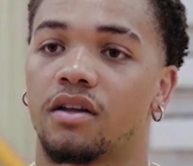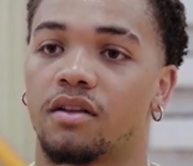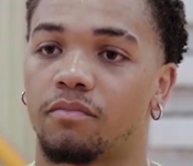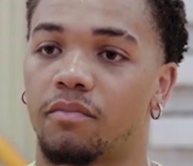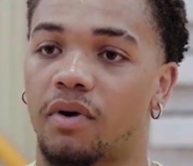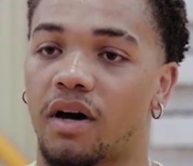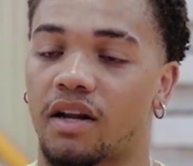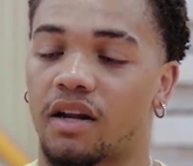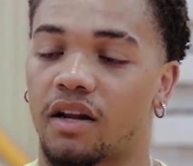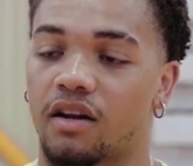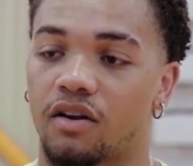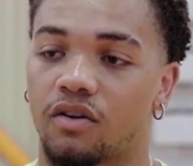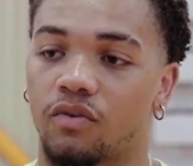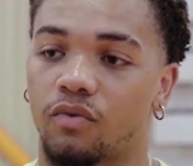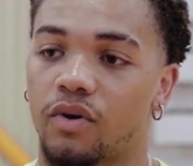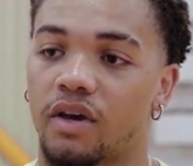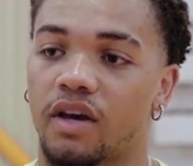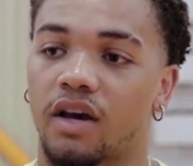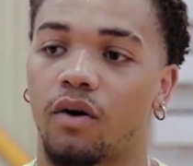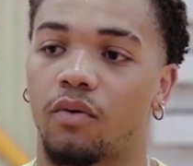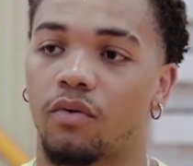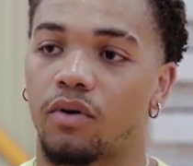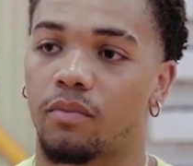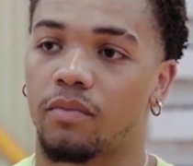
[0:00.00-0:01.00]
by the end of the
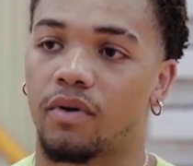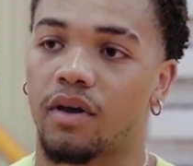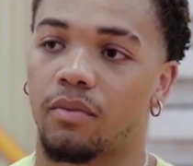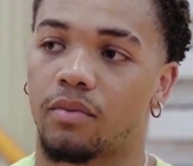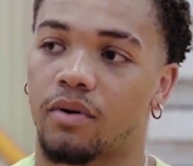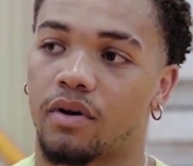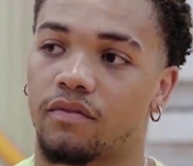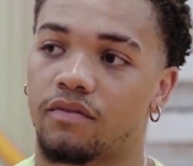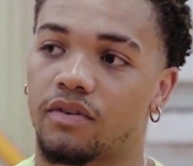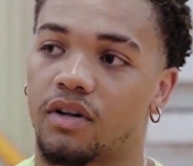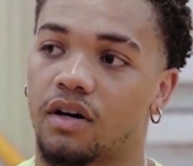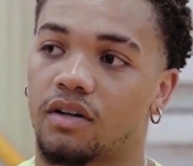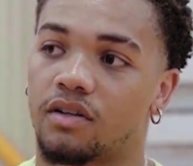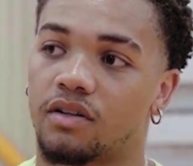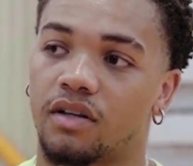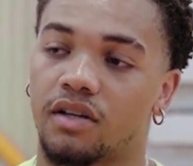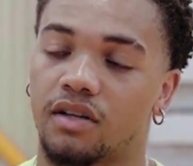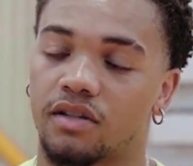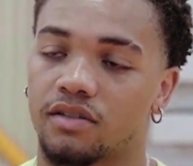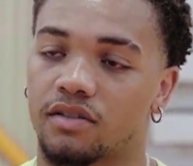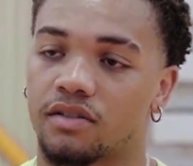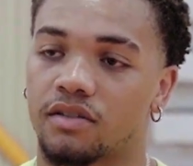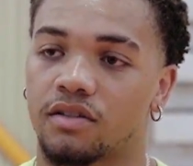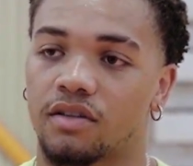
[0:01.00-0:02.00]
week, I want to be able to have done
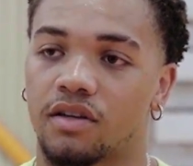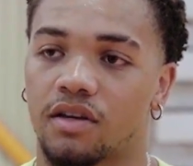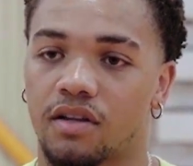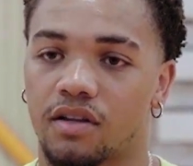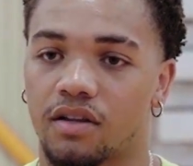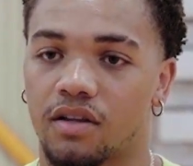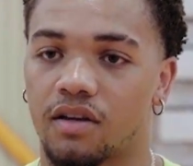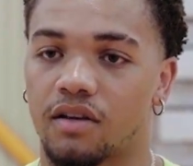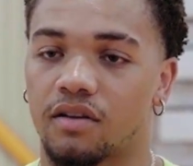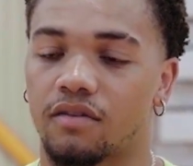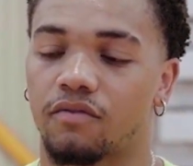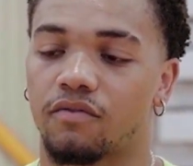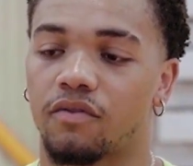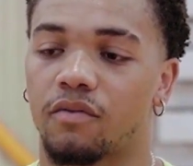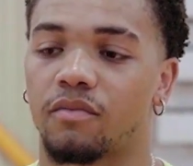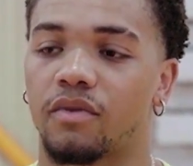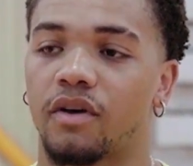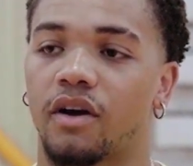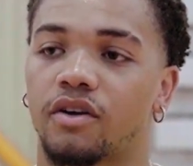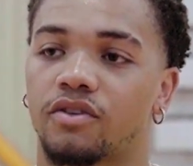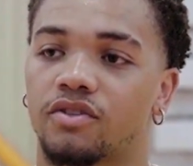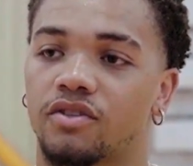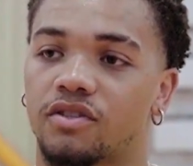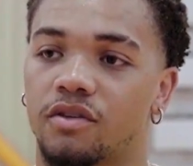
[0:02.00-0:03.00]
this, and then from
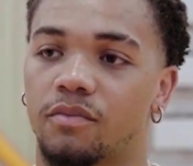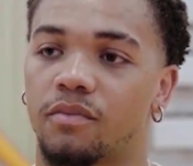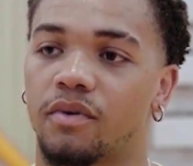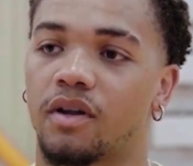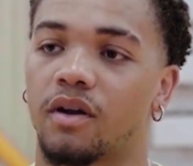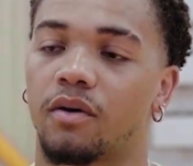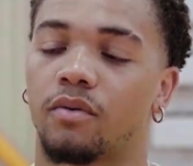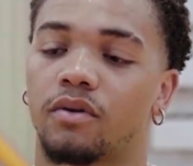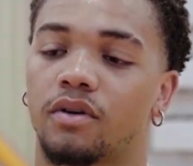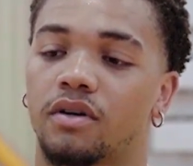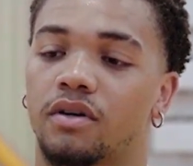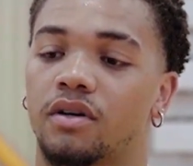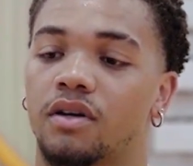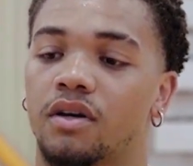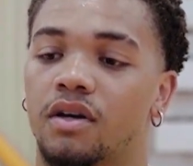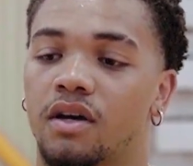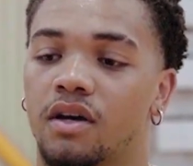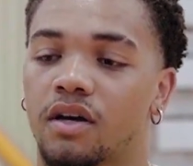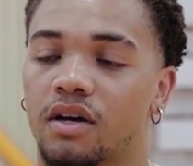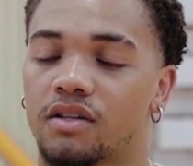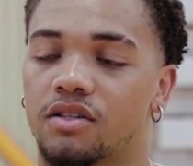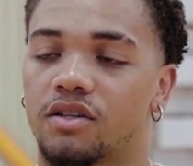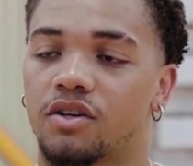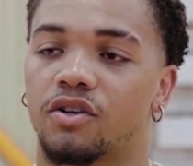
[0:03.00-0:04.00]
there, just to being able to
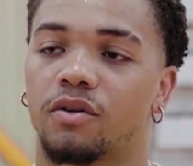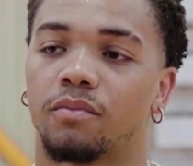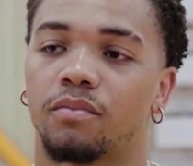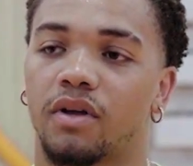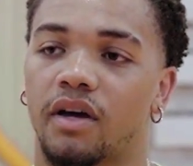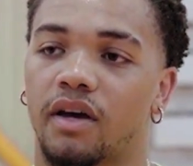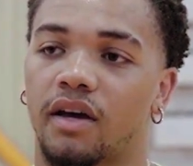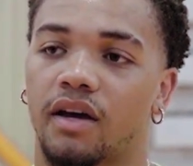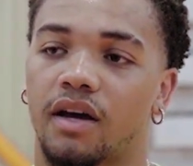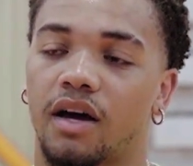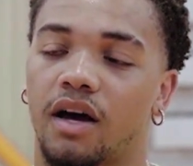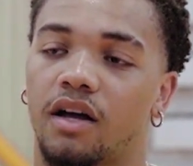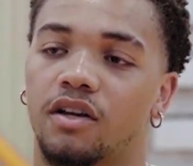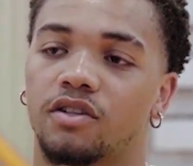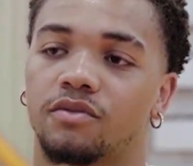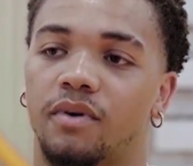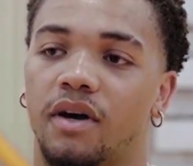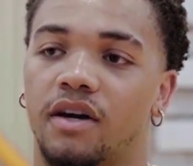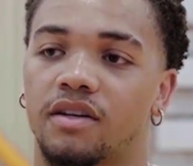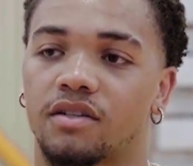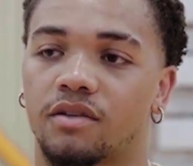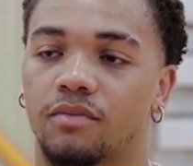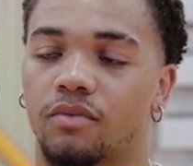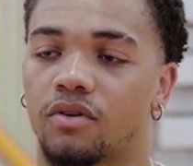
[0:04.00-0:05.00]
continue to play in college
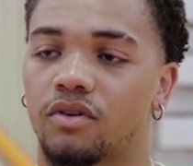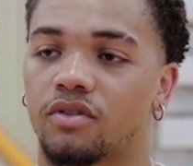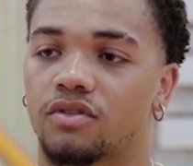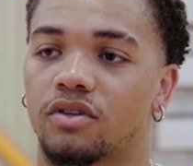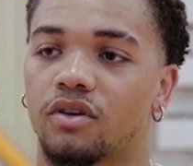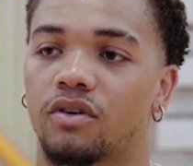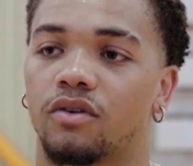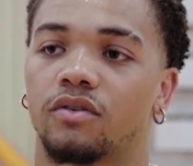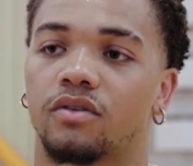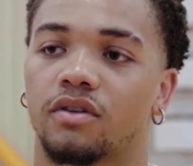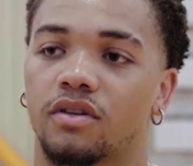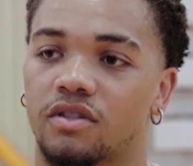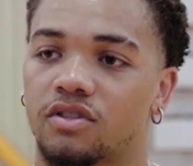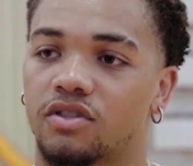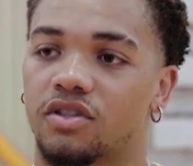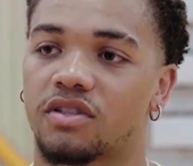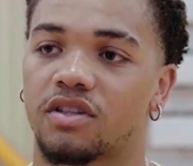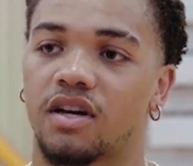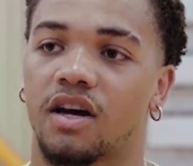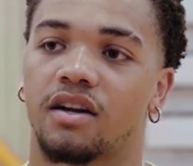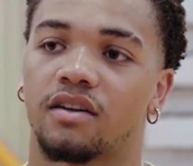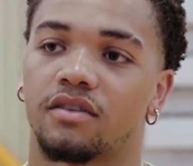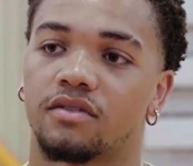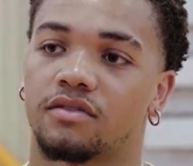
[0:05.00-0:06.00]
basketball. So
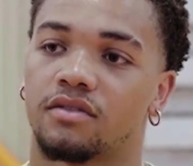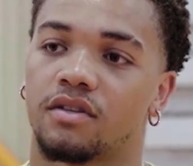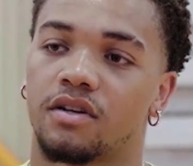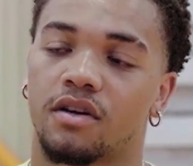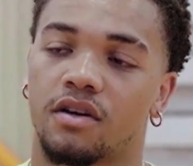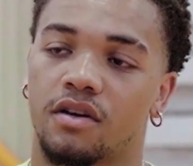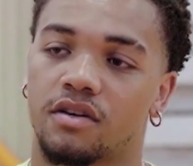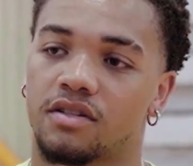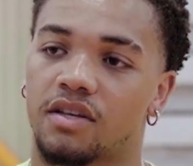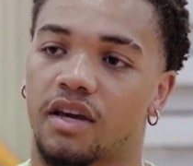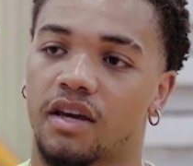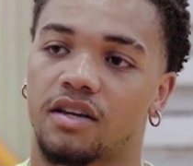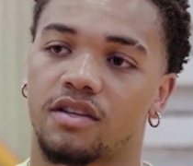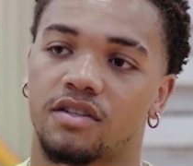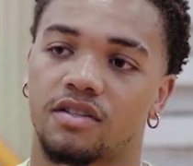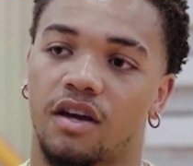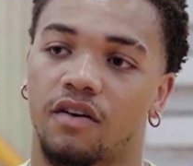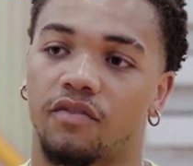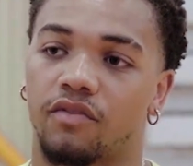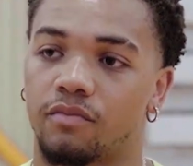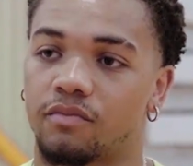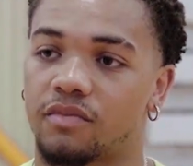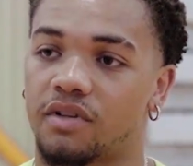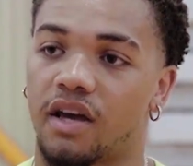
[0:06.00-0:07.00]
just kind of taking a
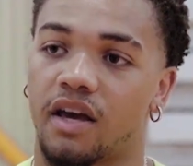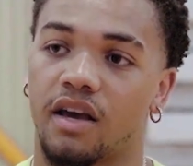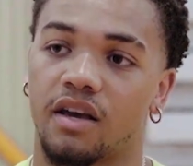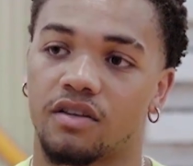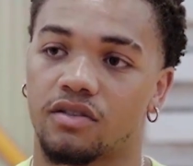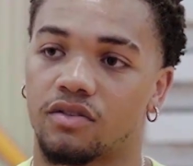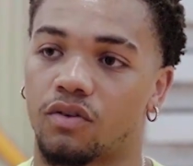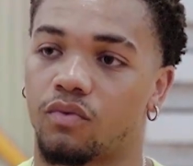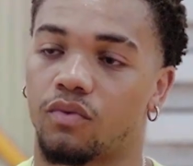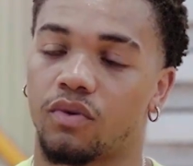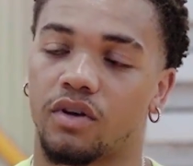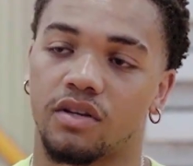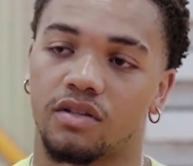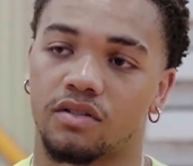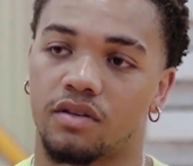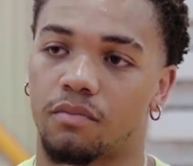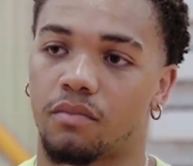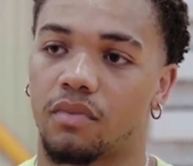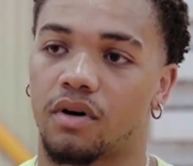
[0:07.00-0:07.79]
step from days to weeks to